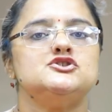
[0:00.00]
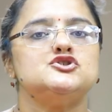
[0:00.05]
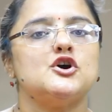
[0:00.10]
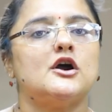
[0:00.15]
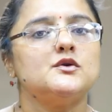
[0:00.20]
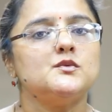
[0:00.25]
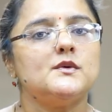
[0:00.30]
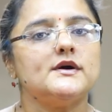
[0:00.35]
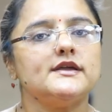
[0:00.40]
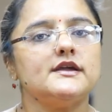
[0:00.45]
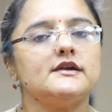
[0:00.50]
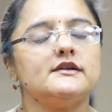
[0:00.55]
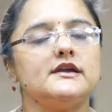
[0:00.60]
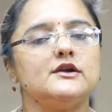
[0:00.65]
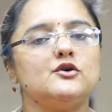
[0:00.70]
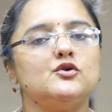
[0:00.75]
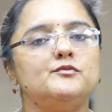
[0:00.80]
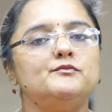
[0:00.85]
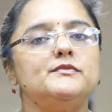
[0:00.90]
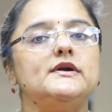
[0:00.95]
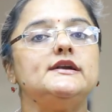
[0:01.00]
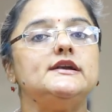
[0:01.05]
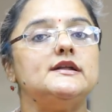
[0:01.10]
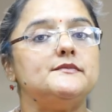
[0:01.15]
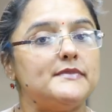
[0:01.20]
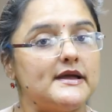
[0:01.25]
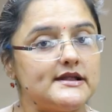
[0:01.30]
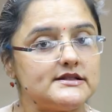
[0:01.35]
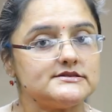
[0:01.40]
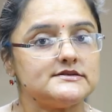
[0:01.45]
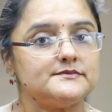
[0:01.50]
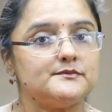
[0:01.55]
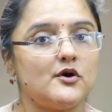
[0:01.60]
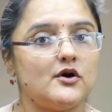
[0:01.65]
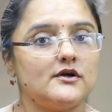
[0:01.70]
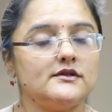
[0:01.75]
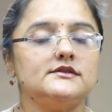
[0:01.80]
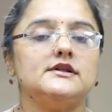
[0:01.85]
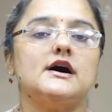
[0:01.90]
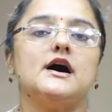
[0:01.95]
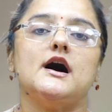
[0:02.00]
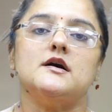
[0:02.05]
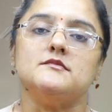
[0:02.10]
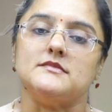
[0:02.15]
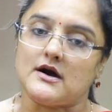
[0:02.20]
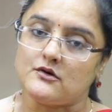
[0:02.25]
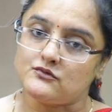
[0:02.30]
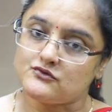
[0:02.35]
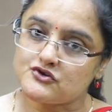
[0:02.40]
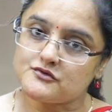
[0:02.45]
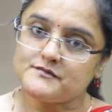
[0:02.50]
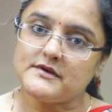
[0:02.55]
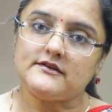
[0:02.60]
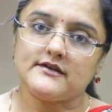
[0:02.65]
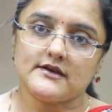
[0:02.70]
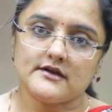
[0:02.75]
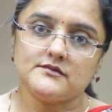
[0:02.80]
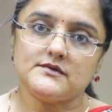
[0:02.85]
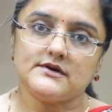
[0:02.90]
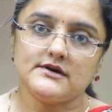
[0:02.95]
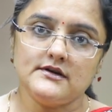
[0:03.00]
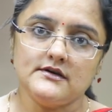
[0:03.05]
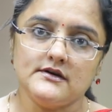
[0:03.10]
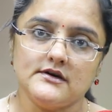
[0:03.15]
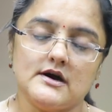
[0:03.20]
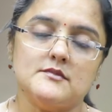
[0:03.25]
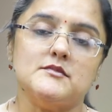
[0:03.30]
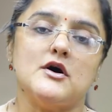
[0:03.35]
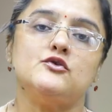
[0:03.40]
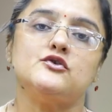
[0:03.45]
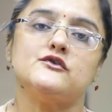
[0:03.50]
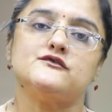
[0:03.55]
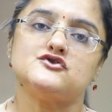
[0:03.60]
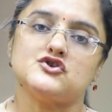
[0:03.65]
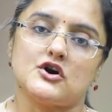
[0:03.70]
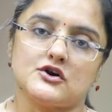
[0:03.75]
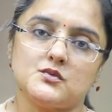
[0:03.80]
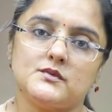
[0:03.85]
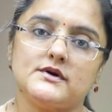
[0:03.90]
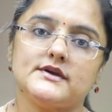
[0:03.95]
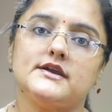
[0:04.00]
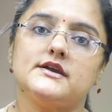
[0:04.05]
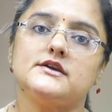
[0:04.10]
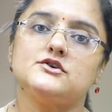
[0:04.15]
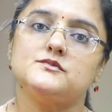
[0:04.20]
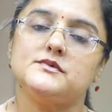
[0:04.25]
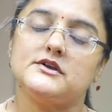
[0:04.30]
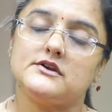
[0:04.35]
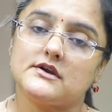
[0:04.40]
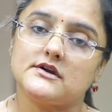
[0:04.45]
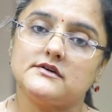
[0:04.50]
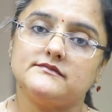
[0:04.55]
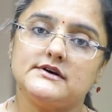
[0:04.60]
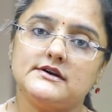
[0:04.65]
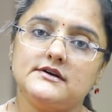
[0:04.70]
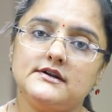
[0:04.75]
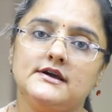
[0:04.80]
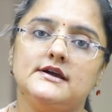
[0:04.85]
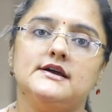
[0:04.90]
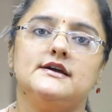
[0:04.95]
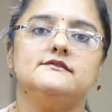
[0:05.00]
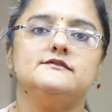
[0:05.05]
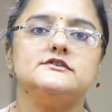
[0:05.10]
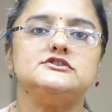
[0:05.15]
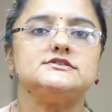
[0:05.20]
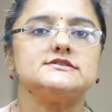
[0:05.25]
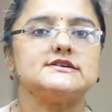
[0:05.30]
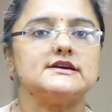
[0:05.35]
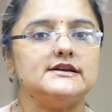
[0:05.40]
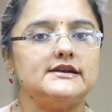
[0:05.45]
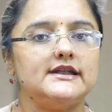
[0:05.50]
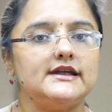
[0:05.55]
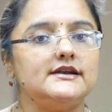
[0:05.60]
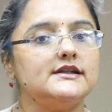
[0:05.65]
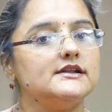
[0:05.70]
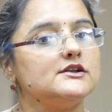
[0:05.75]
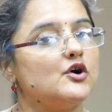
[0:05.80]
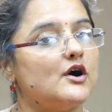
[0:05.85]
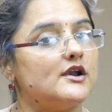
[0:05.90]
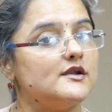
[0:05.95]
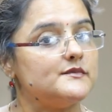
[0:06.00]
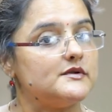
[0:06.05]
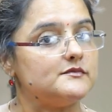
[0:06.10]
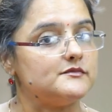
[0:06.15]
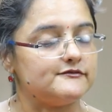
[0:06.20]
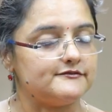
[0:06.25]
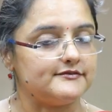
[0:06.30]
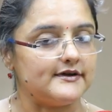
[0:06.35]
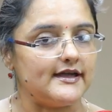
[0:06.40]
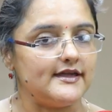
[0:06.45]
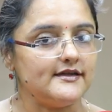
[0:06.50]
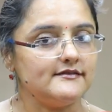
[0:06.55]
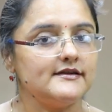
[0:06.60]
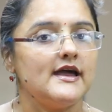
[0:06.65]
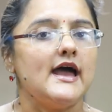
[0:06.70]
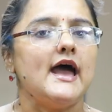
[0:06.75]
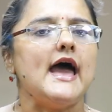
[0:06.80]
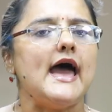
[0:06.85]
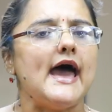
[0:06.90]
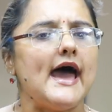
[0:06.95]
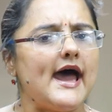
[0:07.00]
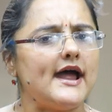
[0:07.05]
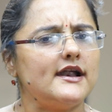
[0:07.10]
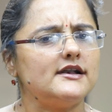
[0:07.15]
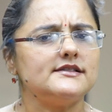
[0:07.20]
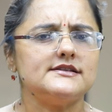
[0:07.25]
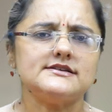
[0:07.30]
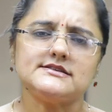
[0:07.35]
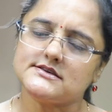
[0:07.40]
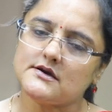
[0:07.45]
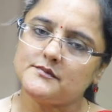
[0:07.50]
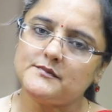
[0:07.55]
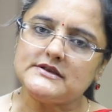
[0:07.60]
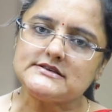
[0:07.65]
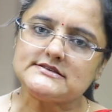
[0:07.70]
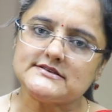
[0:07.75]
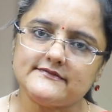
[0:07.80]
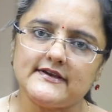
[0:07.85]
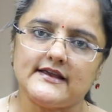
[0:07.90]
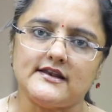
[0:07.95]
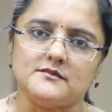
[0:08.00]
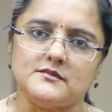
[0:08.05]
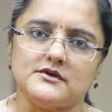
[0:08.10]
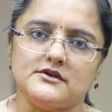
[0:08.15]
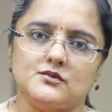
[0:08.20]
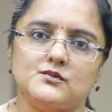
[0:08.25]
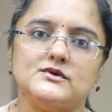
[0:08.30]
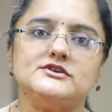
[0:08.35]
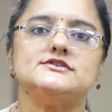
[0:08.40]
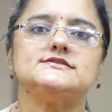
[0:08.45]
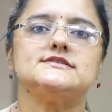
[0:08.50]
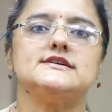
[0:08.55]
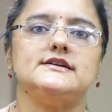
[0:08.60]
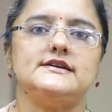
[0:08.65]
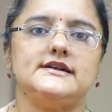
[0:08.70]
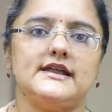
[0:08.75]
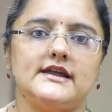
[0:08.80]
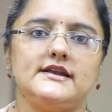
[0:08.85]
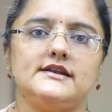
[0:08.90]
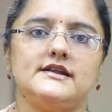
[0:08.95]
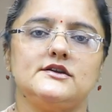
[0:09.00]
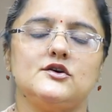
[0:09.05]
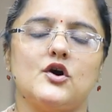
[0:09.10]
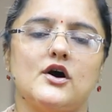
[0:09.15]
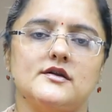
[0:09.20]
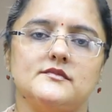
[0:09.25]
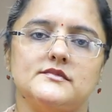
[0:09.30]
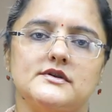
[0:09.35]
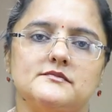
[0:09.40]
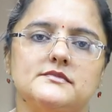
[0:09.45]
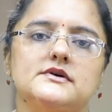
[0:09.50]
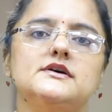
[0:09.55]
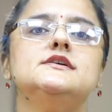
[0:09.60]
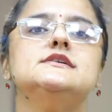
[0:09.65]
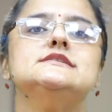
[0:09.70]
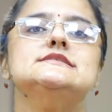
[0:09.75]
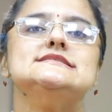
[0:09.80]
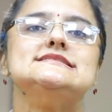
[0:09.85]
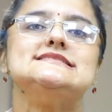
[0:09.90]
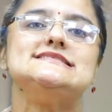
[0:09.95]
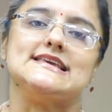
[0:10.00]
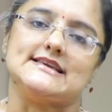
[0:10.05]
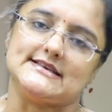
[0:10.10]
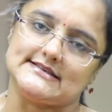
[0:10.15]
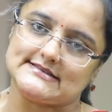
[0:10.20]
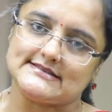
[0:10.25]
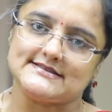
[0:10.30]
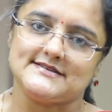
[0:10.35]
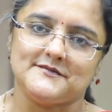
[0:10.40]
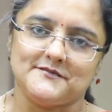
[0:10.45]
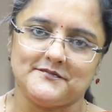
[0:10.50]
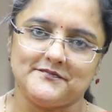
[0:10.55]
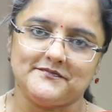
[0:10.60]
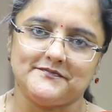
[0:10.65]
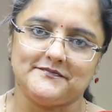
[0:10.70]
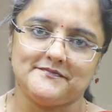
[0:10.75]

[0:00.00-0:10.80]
Short working recoupment depends upon the amount to be recovered, amount of short working to be recovered which is contained in column number 5 and the surplus available which is contained in column number 6.